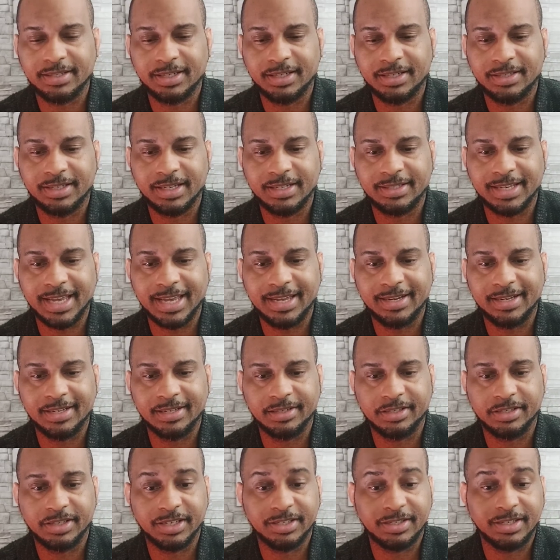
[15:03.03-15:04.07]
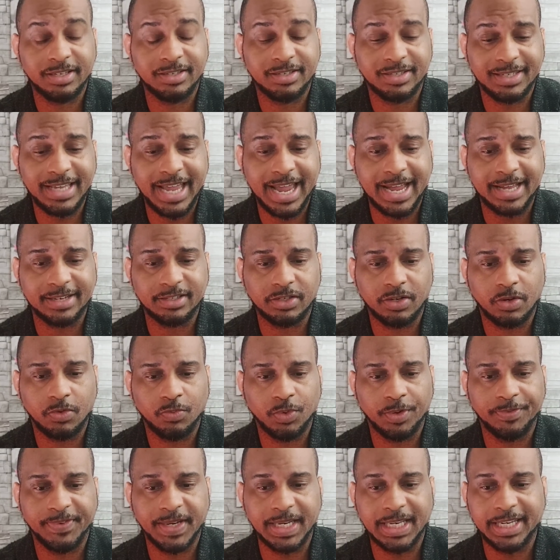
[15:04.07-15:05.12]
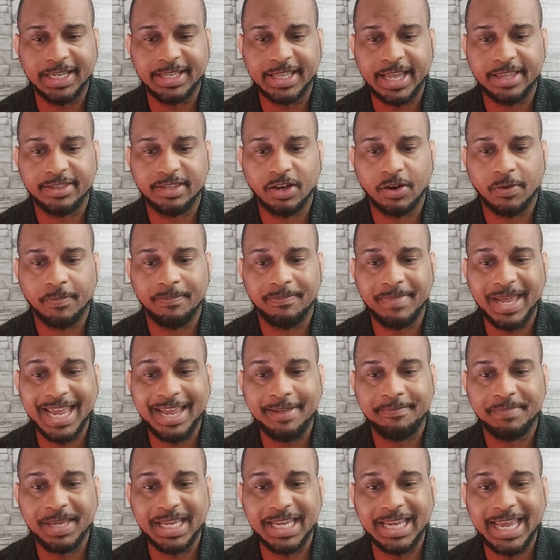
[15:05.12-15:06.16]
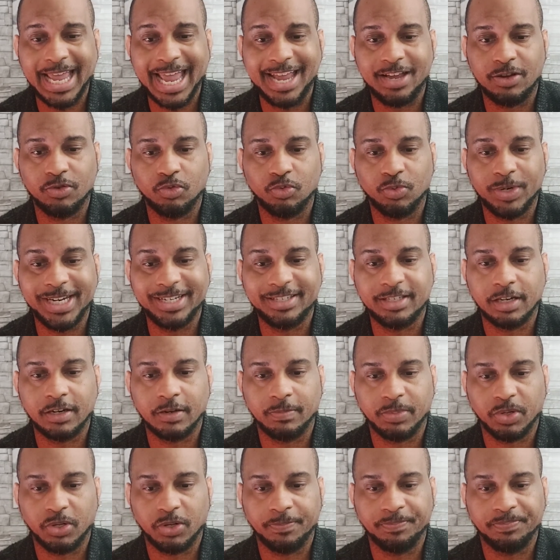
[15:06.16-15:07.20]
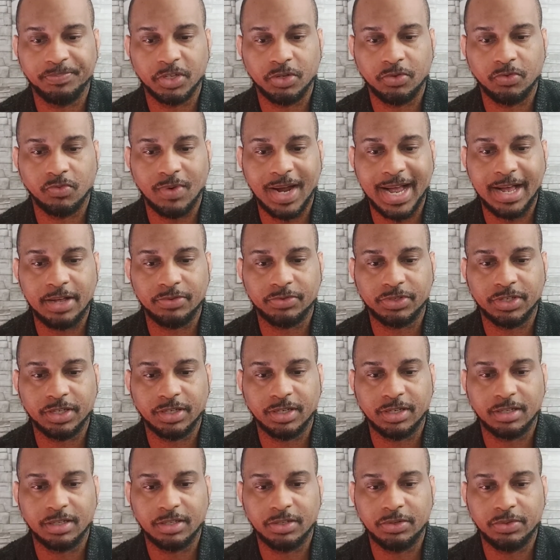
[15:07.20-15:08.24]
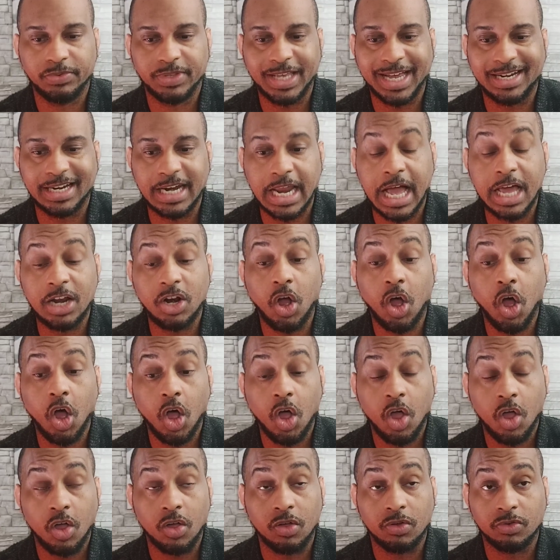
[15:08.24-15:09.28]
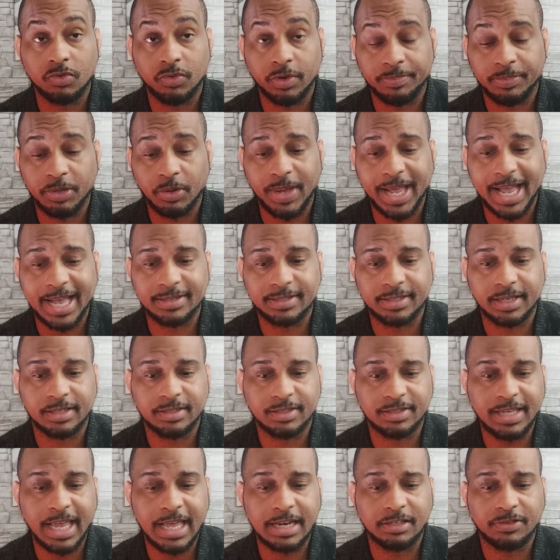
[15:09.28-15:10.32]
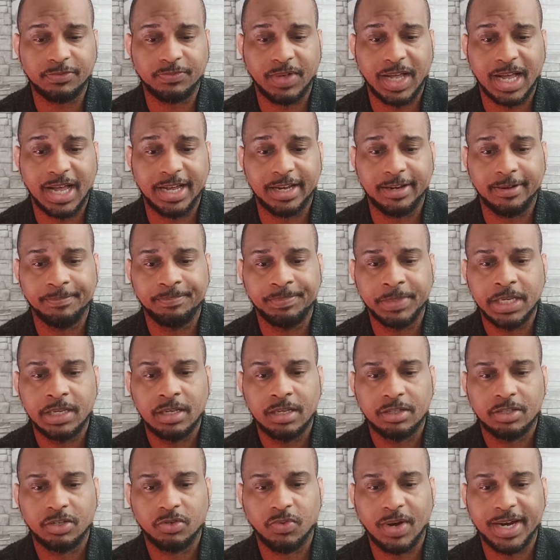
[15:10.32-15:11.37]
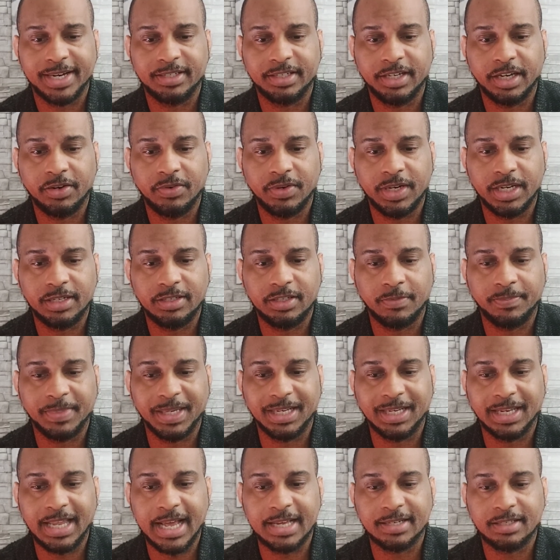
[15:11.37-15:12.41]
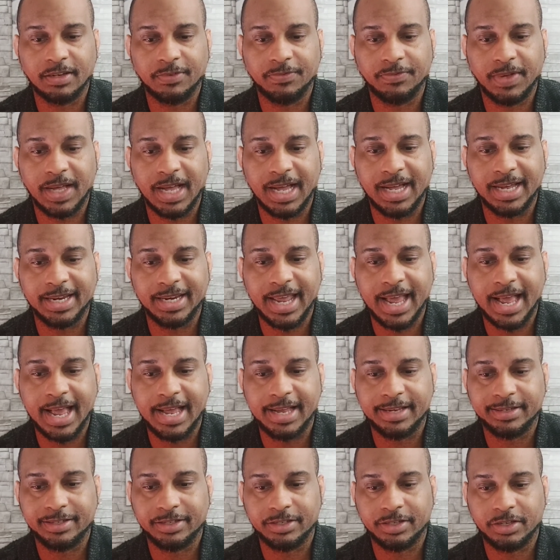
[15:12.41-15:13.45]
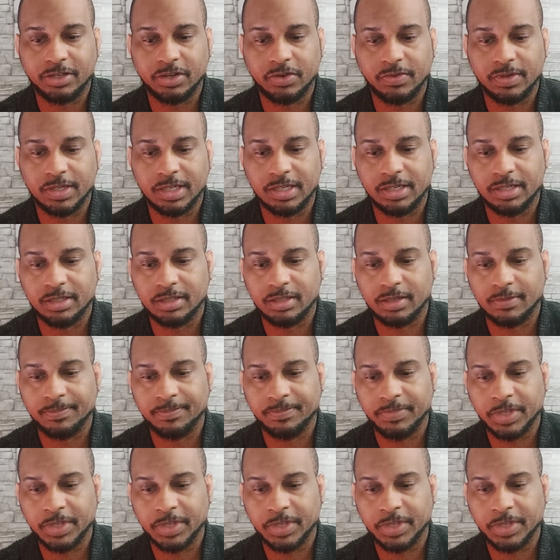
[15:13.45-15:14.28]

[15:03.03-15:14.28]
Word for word: SEC's inconsistent stance, revealing that there may be a reasonable grounds to conclude that not all crypto assets satisfy the criteria to be classified as securities.